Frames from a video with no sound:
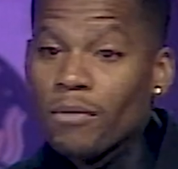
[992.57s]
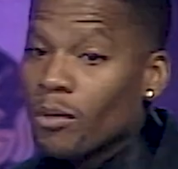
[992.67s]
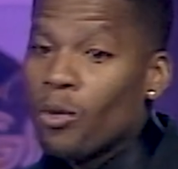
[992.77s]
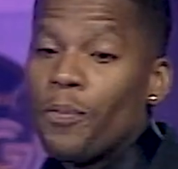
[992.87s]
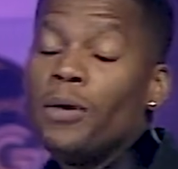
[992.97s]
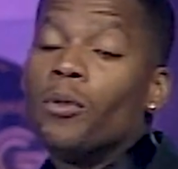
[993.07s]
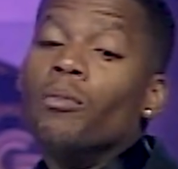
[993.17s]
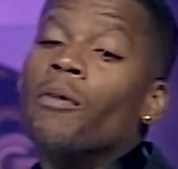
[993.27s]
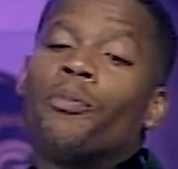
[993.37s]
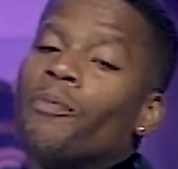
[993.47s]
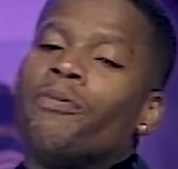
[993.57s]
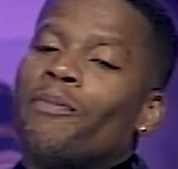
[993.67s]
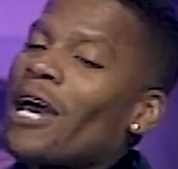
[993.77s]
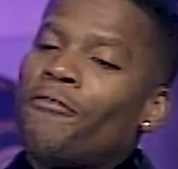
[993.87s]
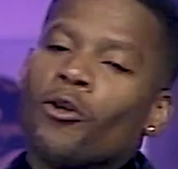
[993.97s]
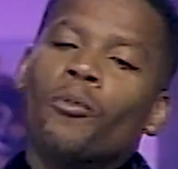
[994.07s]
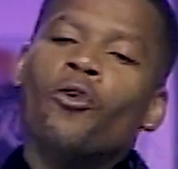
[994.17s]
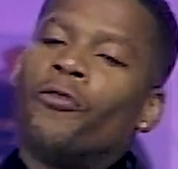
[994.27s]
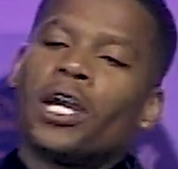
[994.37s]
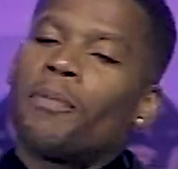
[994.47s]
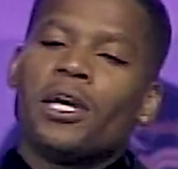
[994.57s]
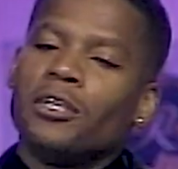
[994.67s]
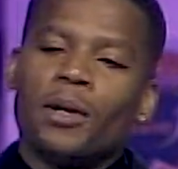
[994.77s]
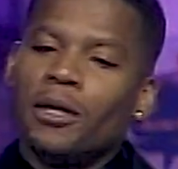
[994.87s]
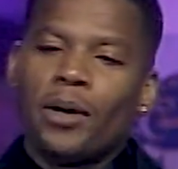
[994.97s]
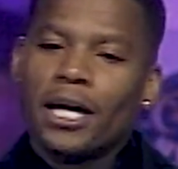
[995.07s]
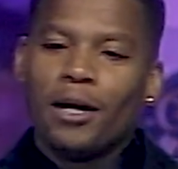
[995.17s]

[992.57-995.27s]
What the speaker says: Well, people, black folk move before they pay your money back, huh?